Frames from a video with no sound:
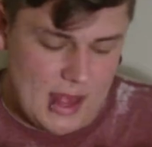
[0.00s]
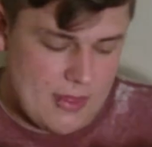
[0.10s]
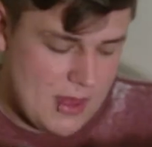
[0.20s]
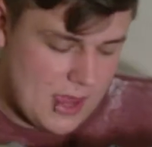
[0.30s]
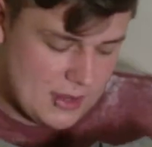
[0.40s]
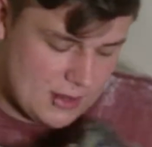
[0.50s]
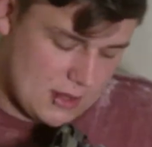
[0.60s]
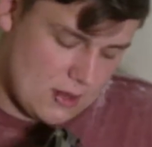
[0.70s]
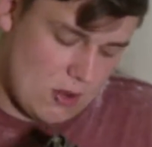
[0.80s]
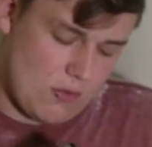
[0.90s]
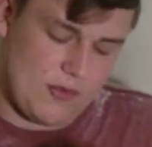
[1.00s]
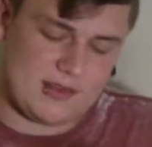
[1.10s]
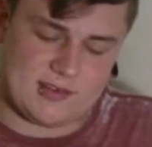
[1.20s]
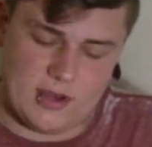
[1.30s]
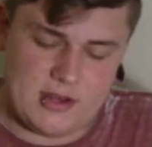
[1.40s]
And then on
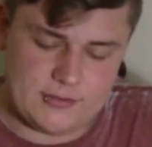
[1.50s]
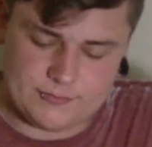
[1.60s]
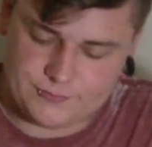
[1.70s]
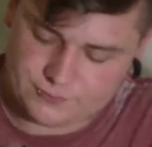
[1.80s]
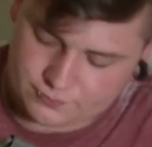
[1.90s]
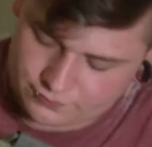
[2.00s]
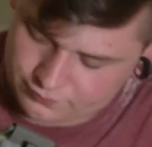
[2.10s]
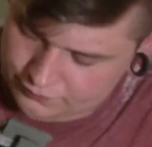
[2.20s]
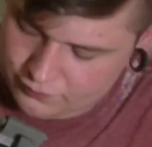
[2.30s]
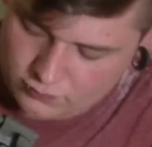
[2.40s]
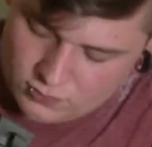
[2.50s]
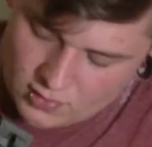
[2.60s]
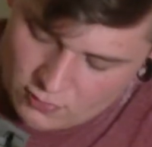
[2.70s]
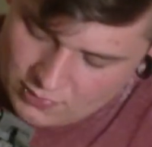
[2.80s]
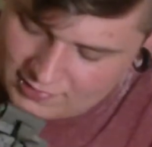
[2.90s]
this side,
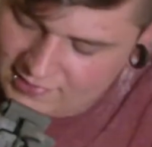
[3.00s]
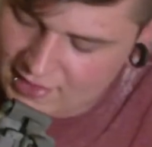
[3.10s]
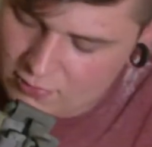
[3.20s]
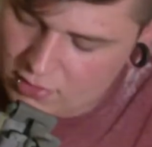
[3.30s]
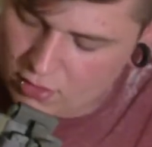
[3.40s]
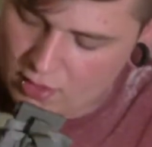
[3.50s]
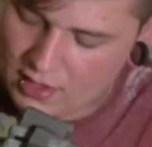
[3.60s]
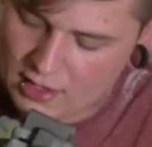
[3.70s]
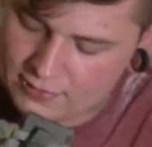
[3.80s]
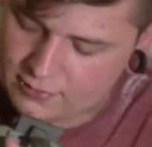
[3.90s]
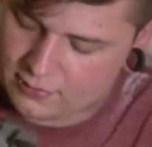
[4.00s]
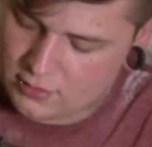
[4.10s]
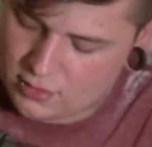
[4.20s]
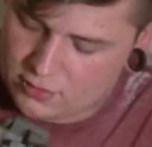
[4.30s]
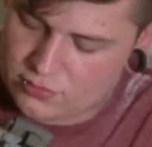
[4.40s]
you can see we got
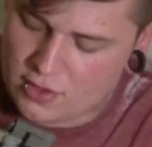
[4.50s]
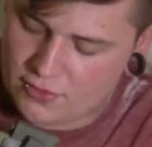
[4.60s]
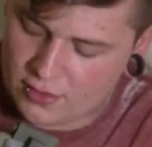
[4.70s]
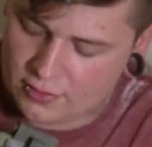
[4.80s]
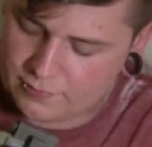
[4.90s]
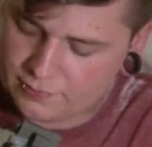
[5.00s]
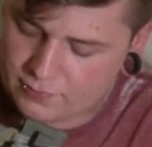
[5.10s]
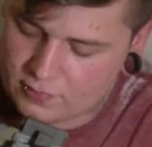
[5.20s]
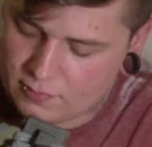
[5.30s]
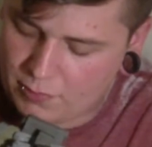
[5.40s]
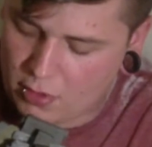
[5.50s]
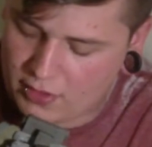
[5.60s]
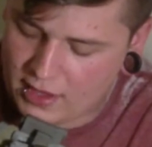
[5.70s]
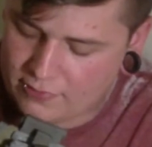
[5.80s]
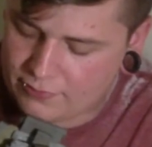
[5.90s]
another
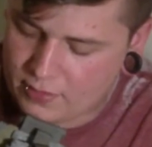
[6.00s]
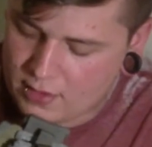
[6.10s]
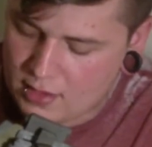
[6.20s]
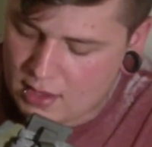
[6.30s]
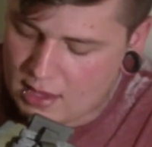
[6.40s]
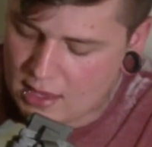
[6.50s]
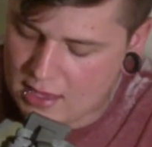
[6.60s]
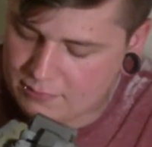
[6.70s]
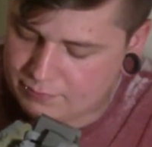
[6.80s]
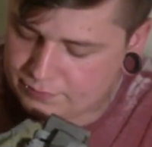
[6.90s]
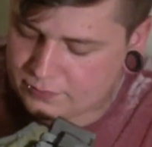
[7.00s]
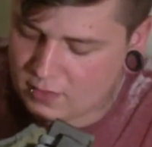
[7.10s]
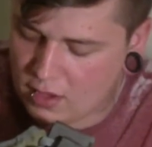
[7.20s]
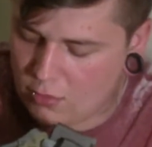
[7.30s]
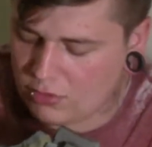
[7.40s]
pocket. I
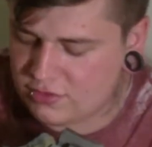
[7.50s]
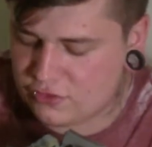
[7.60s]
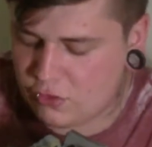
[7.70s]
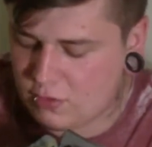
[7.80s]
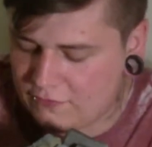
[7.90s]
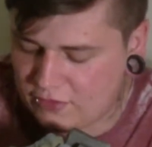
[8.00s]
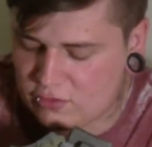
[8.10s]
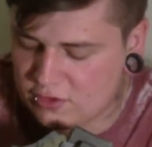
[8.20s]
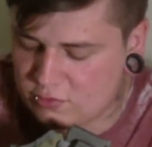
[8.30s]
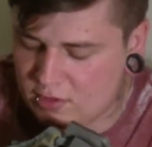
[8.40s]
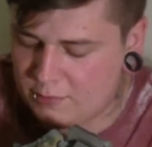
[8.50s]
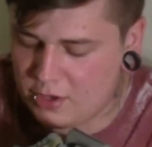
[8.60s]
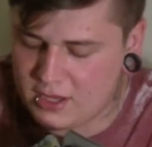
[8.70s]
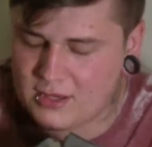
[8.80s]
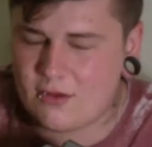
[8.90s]
wasn't sure when I first got this one I
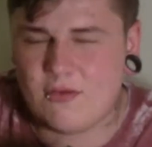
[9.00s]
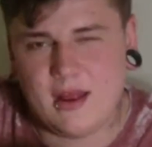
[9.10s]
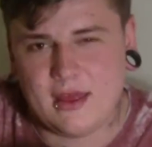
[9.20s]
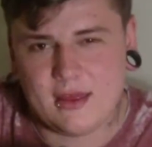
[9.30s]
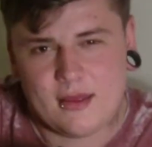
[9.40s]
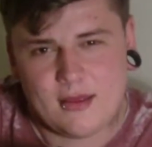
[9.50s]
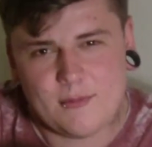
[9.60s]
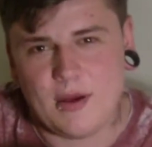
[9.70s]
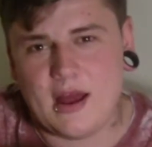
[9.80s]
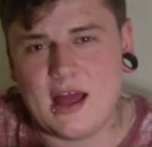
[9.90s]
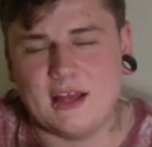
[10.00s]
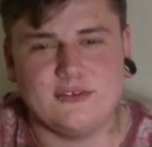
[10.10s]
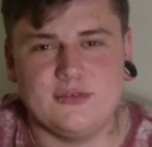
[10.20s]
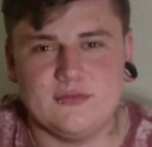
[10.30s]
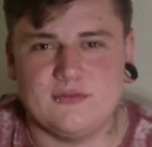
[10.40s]
put in there really, but
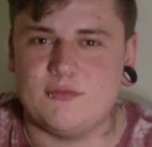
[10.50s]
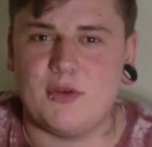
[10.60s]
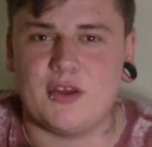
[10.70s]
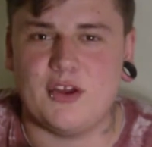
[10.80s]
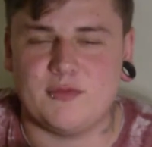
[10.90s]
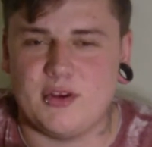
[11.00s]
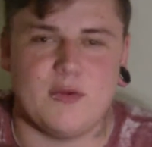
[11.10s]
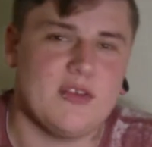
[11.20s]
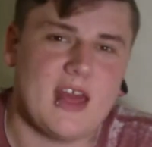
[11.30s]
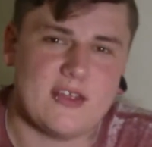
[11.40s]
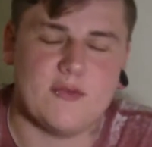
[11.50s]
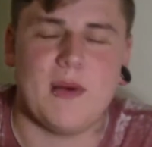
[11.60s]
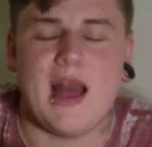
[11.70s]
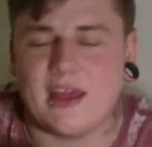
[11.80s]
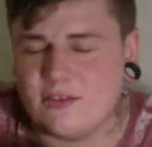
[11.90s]
as my guys might know, when you get a new
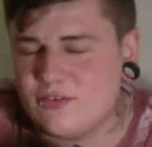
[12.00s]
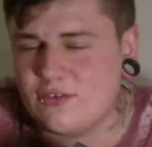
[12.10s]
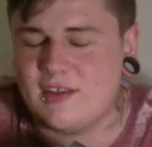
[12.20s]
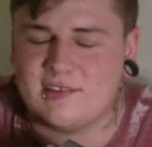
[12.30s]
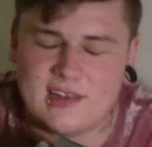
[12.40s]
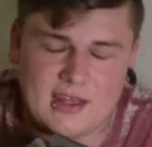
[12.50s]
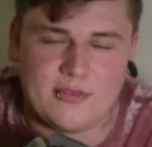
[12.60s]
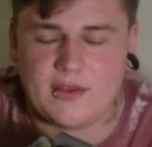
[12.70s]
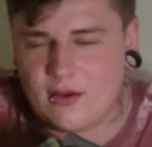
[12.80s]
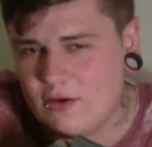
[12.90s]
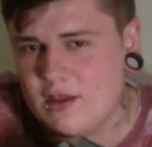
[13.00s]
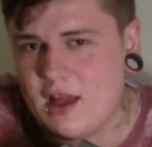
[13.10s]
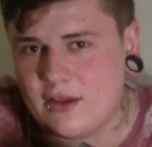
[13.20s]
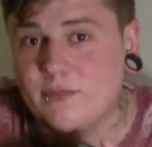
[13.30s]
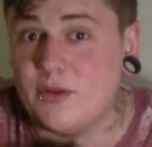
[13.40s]
bag and you start testing out, you think, oh
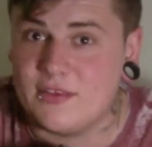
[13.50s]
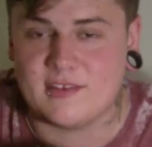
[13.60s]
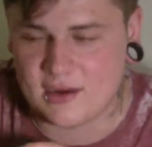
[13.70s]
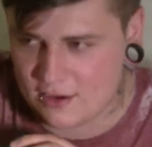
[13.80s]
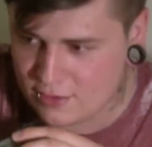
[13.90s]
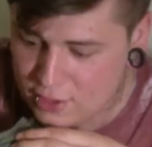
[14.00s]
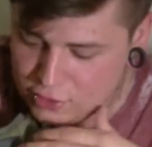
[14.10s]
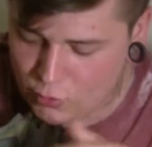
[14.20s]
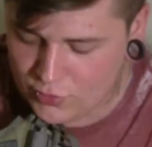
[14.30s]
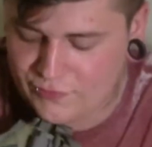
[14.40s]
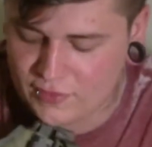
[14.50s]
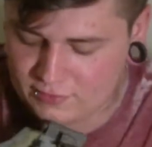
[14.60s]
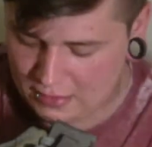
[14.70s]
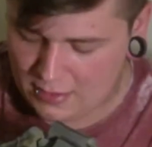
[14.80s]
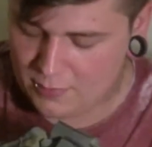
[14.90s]
yeah, I can put this in here. You always
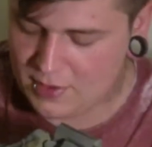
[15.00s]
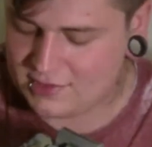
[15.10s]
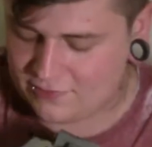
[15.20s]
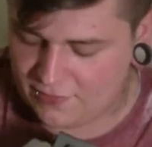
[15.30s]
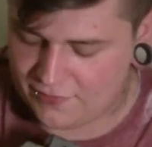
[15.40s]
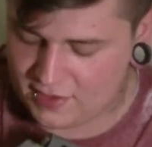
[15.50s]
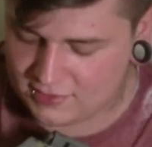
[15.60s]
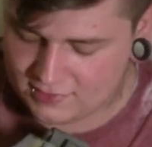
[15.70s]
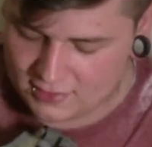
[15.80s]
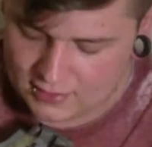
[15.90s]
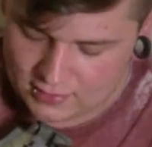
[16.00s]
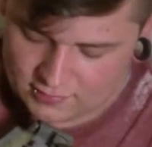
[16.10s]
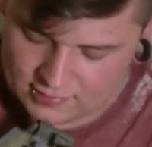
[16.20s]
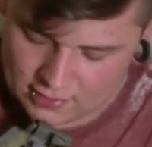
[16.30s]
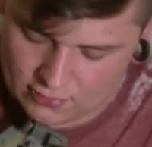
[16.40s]
find places for things.
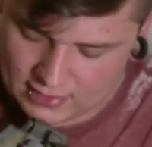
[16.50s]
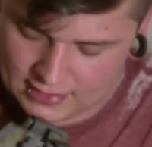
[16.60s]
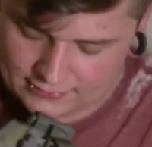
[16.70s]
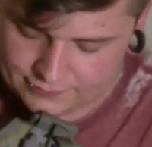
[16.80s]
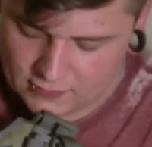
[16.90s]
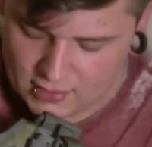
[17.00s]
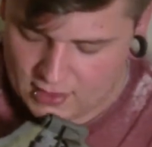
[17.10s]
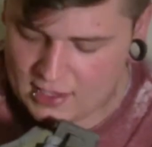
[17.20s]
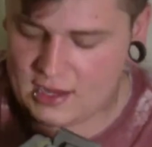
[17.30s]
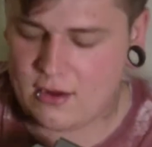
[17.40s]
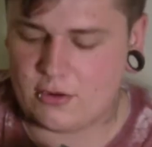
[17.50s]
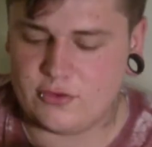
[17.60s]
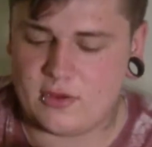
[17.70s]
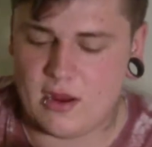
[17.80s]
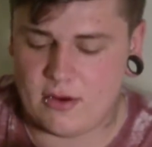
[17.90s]
So in here I
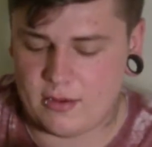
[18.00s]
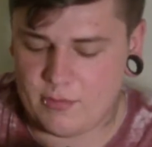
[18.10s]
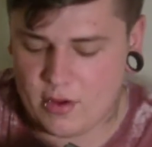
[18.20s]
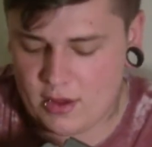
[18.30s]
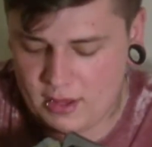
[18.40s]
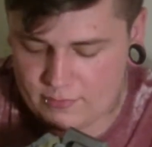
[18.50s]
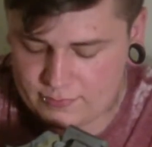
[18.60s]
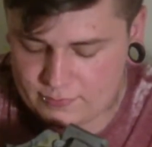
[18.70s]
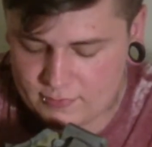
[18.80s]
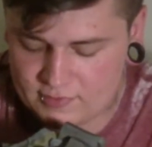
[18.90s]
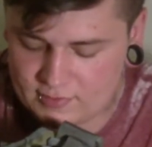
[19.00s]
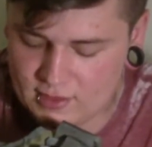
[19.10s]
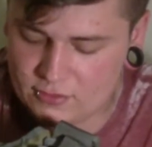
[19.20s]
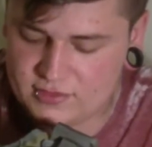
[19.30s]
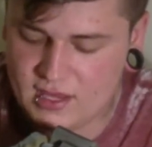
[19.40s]
do carry my
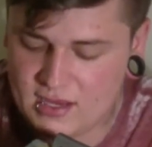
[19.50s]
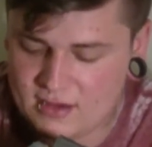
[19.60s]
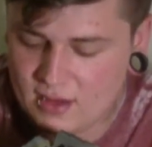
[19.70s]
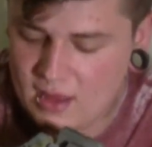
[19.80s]
little tin.